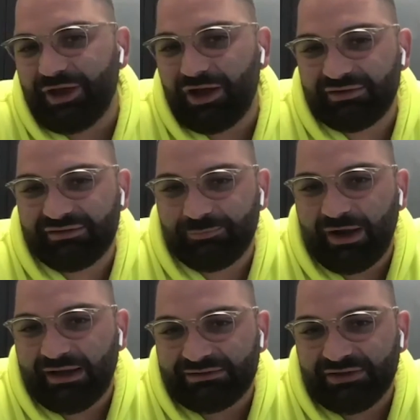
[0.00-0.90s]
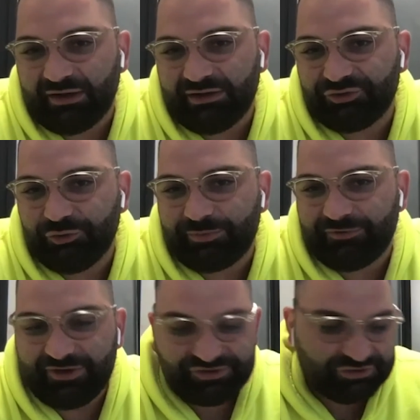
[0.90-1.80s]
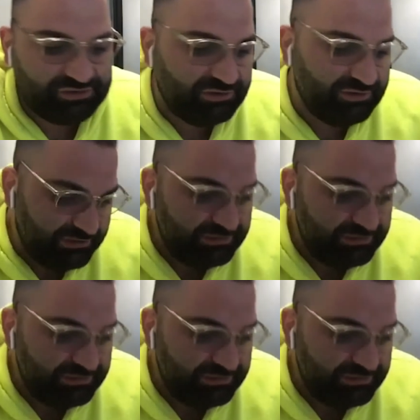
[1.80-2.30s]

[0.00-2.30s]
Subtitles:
thoughts by talking to a professional.